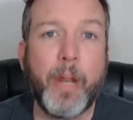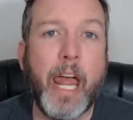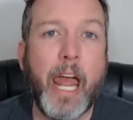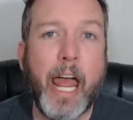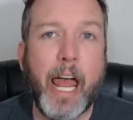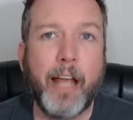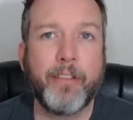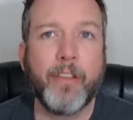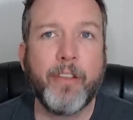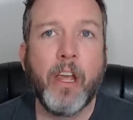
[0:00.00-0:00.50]

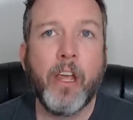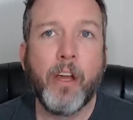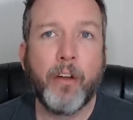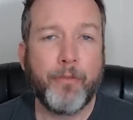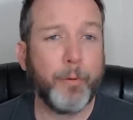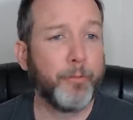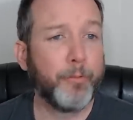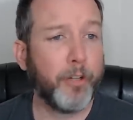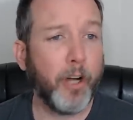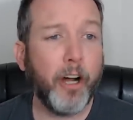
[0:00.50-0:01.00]
ass
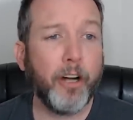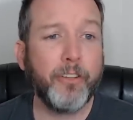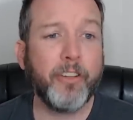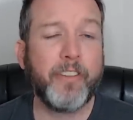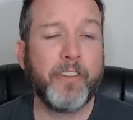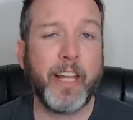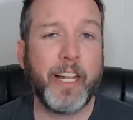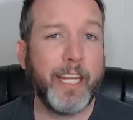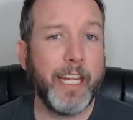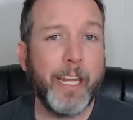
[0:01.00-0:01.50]
from
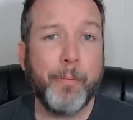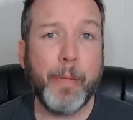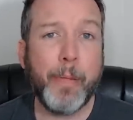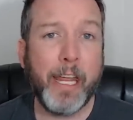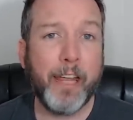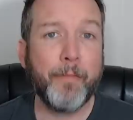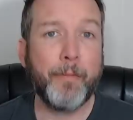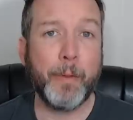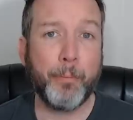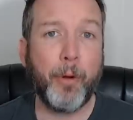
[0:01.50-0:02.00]
charges that he
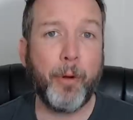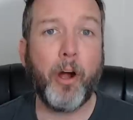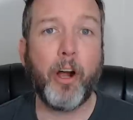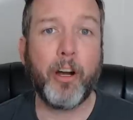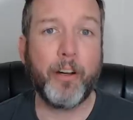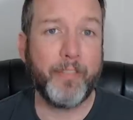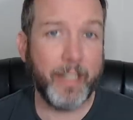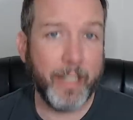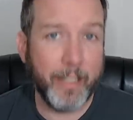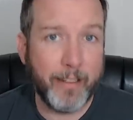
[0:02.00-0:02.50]
may have been
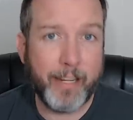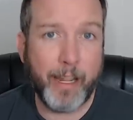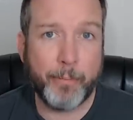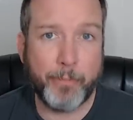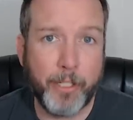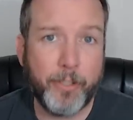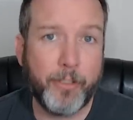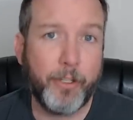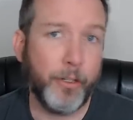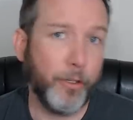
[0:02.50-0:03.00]
part of an
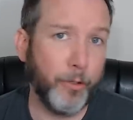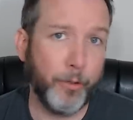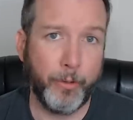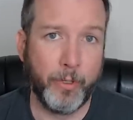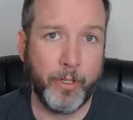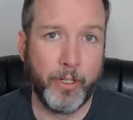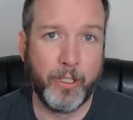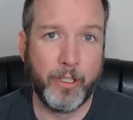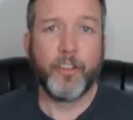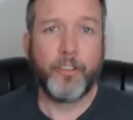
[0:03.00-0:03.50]
attempted coup.